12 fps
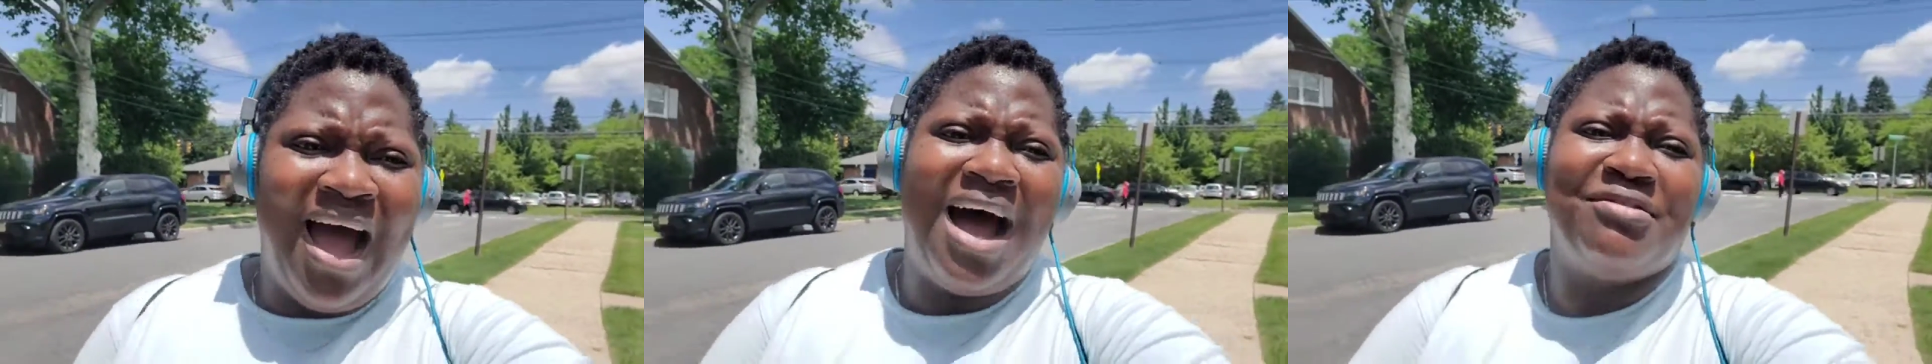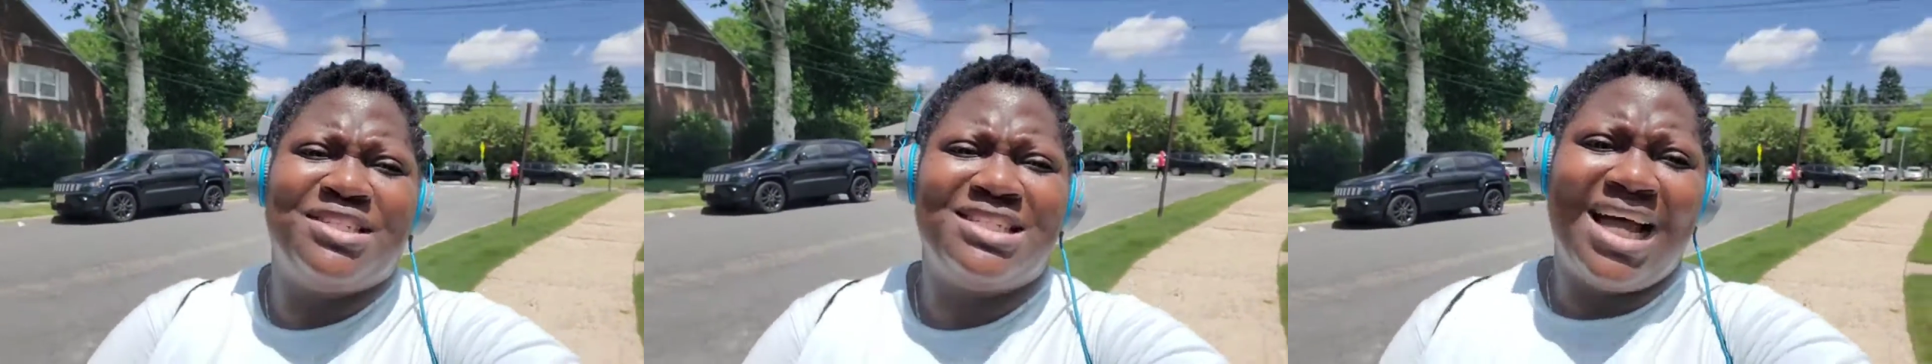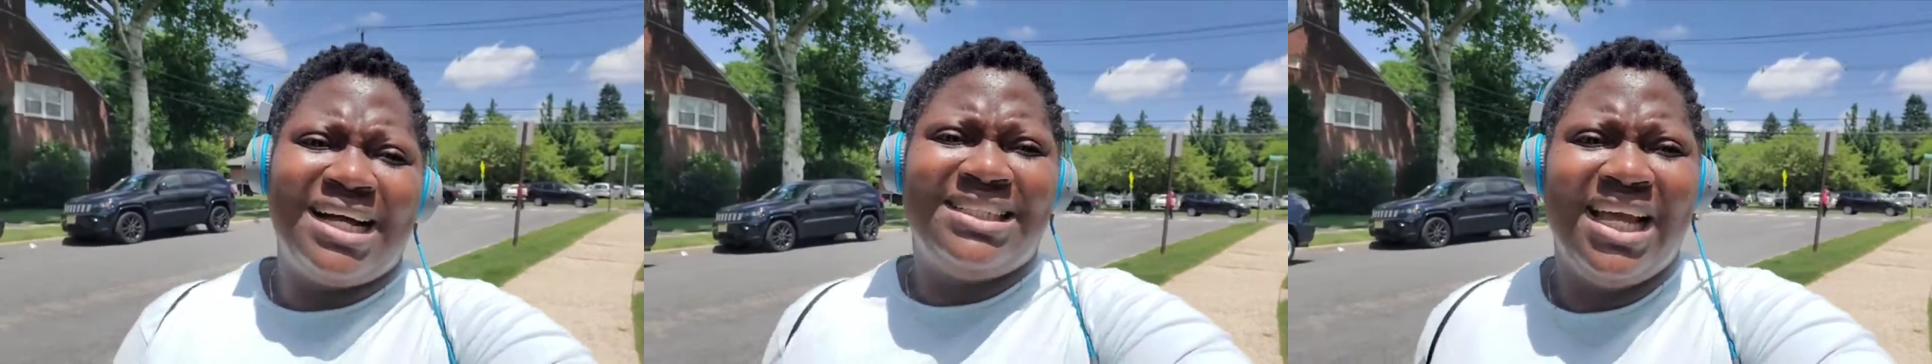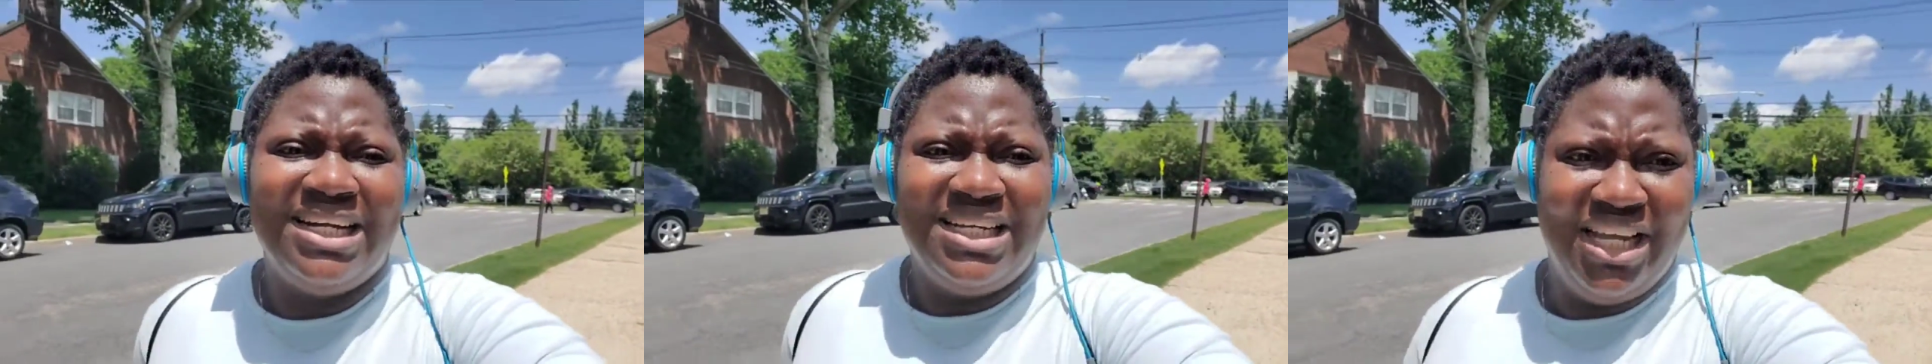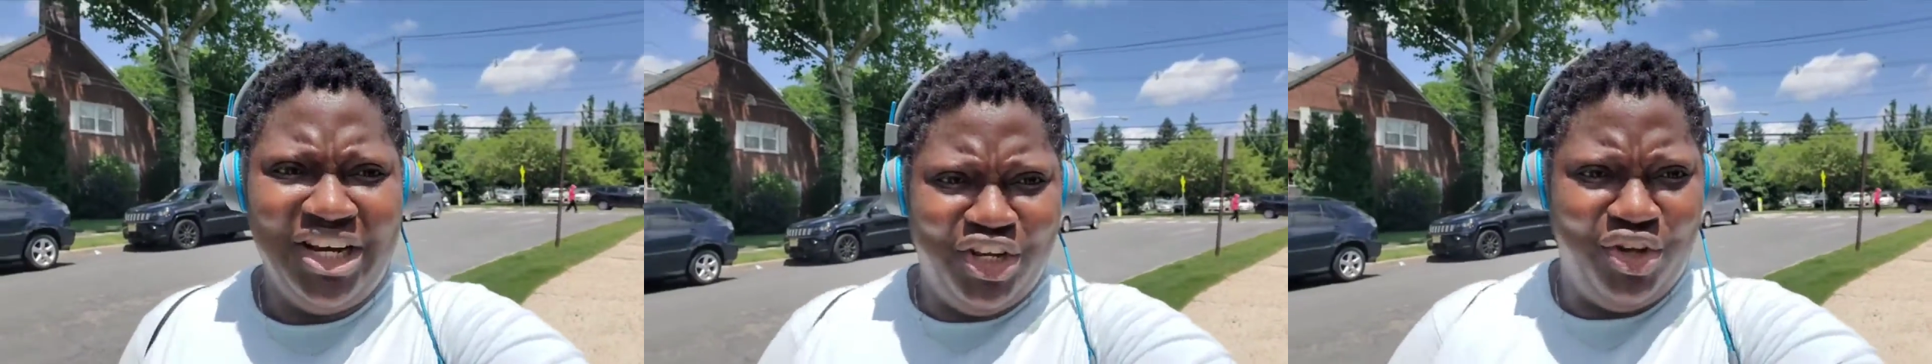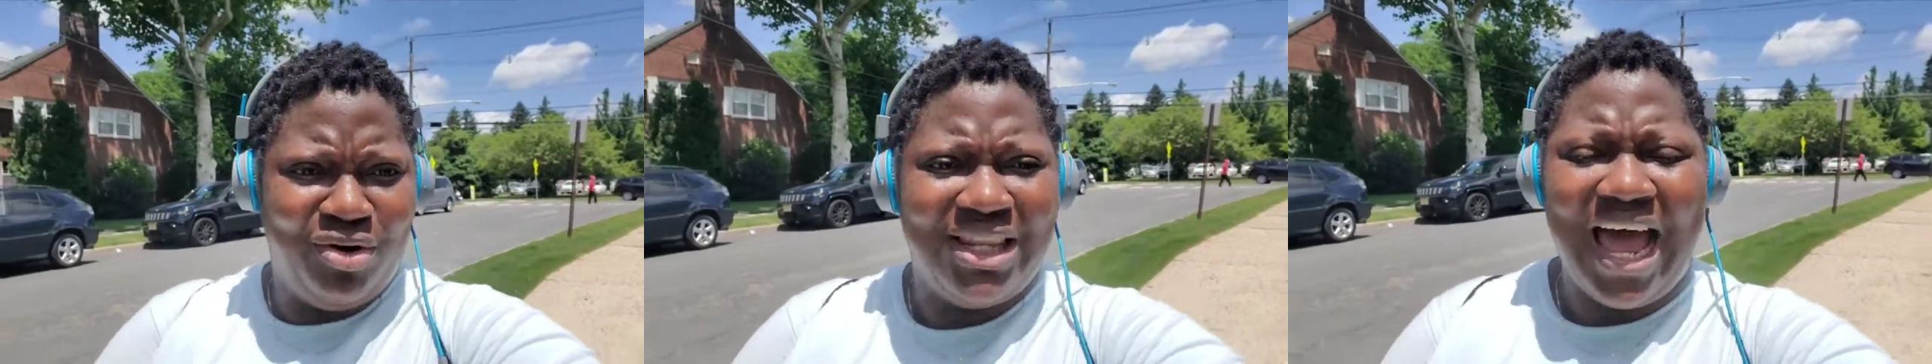has started
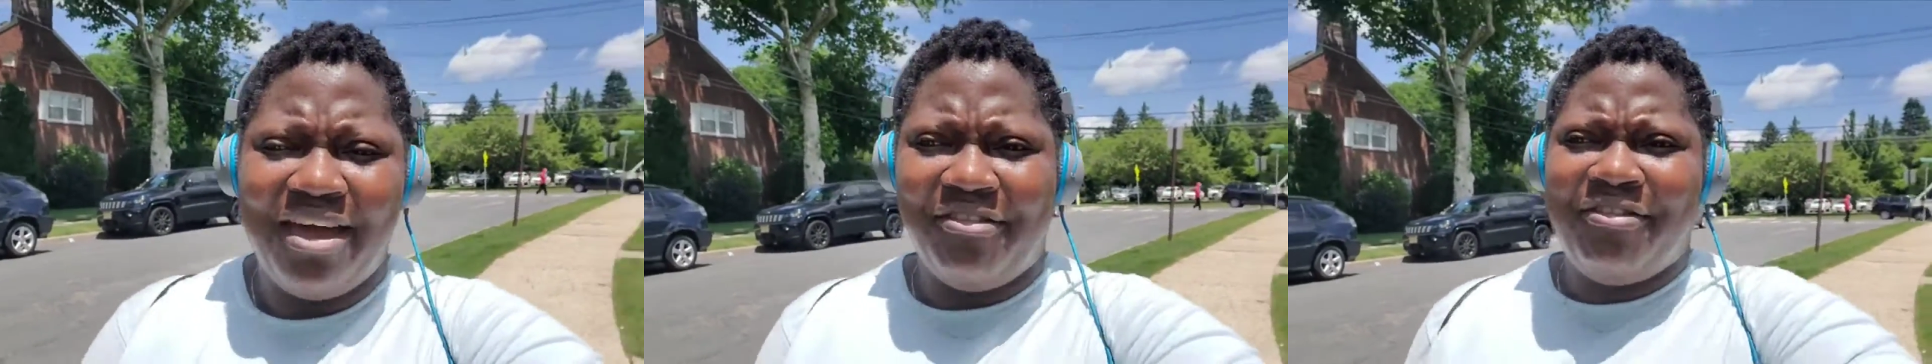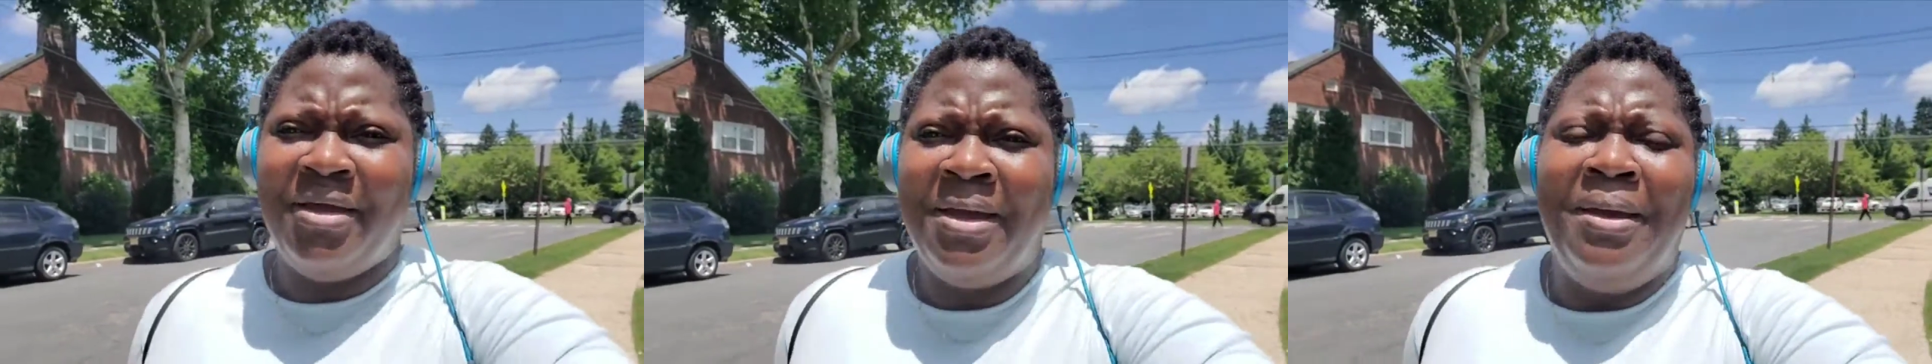in your life,